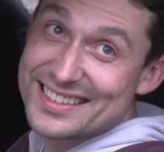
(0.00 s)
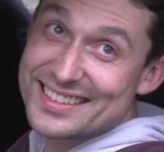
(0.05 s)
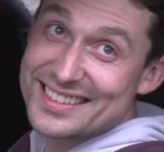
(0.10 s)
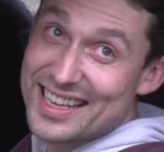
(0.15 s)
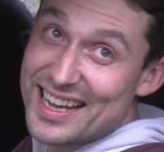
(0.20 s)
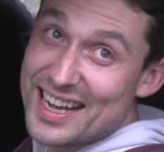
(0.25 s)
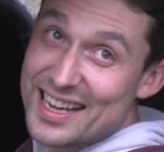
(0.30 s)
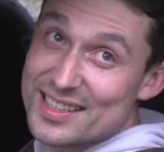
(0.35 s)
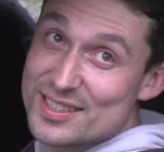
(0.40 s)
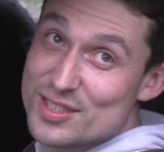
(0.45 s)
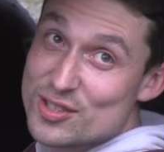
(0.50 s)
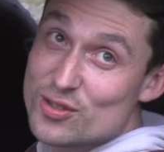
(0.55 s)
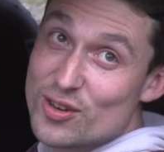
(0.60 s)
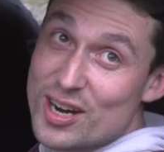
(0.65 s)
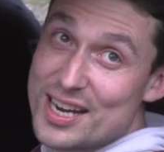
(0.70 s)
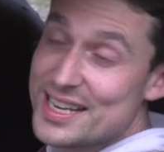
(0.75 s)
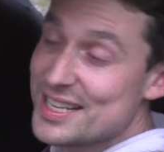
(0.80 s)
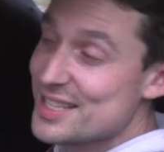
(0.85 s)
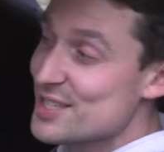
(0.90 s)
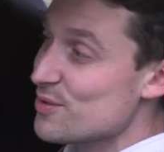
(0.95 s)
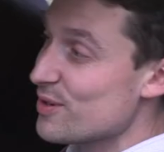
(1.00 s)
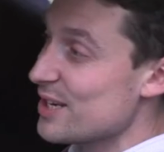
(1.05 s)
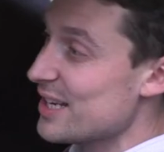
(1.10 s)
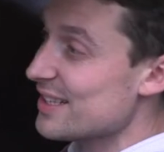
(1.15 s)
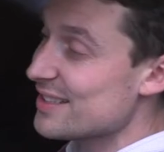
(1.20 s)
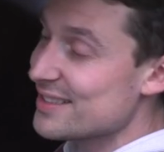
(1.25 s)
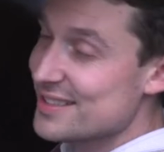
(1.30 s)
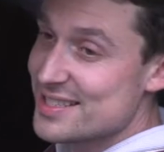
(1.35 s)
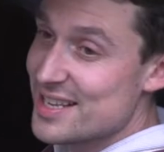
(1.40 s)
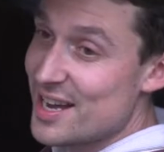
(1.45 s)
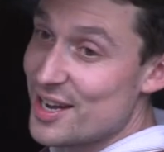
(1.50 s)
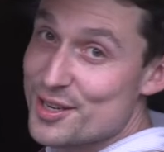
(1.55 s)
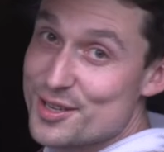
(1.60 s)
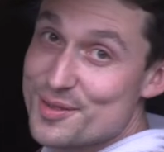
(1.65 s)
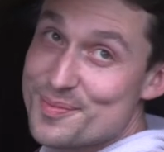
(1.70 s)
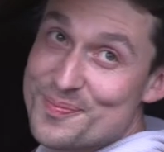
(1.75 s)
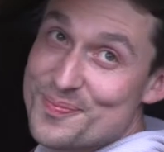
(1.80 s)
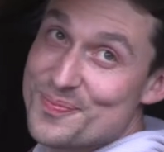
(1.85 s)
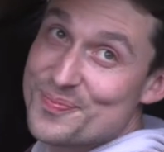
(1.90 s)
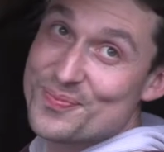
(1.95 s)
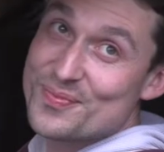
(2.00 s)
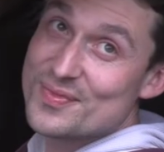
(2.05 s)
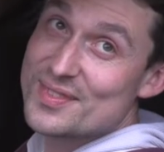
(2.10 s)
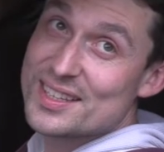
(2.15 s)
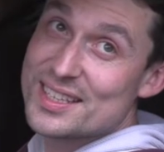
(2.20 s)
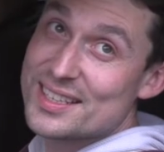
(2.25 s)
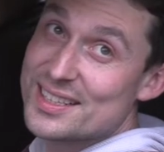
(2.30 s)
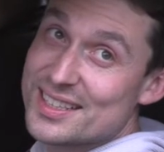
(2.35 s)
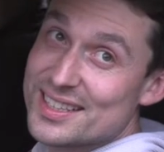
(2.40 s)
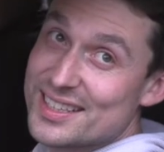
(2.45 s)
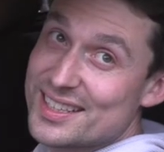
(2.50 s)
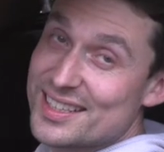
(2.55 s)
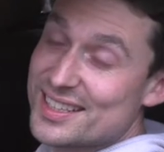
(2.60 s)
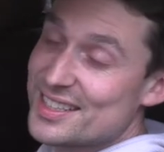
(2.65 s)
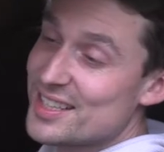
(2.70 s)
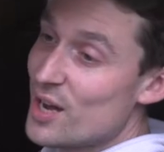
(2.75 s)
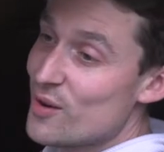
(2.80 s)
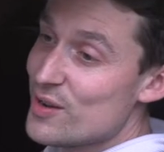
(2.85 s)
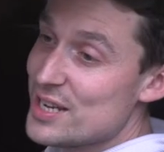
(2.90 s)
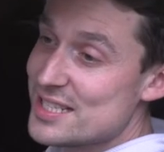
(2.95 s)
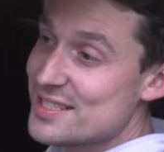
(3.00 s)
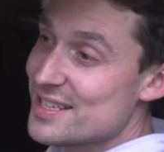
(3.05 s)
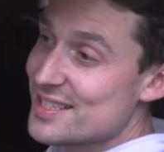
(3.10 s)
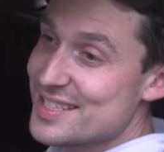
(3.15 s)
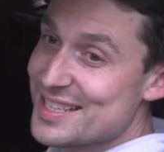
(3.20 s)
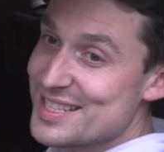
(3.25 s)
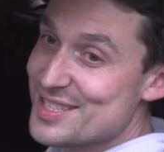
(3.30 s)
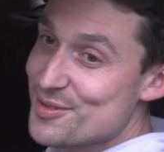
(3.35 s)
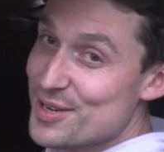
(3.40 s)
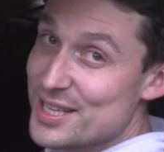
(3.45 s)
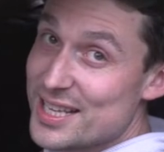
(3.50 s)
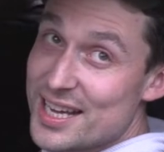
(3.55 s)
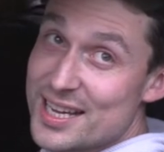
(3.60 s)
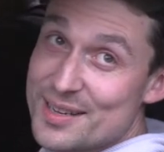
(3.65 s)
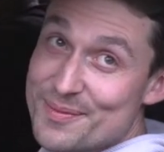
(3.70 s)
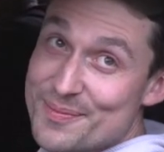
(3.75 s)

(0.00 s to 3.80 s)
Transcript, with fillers: Yeah, yeah, straight into it. There's no no easiness into it there.